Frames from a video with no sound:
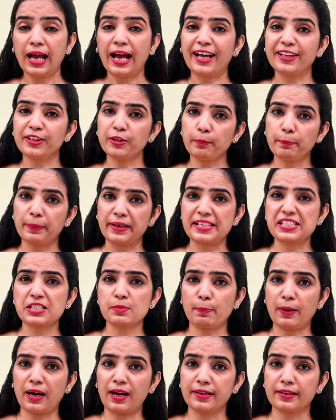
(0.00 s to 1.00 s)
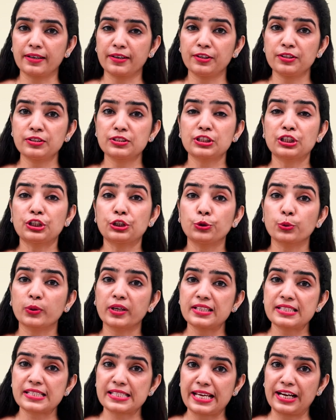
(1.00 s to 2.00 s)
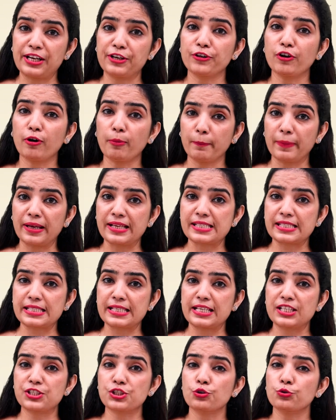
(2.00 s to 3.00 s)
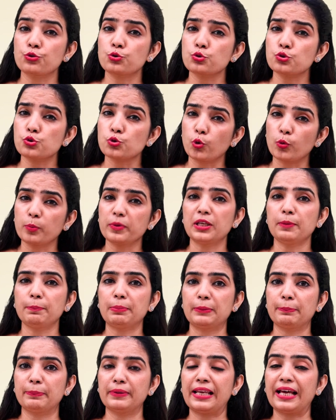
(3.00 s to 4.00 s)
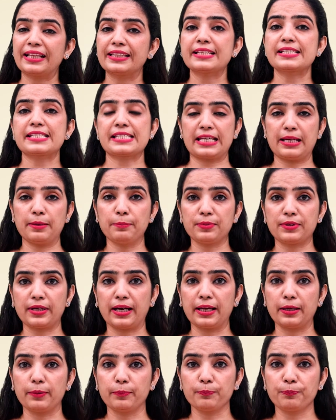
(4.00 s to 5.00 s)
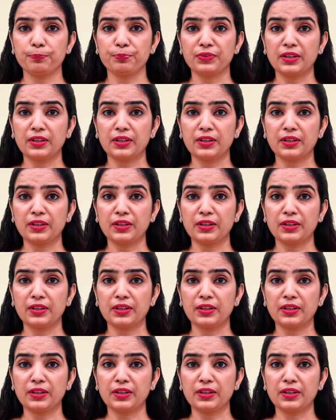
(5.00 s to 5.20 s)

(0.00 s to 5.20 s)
and the best part is you can send your message to so many people at the same time.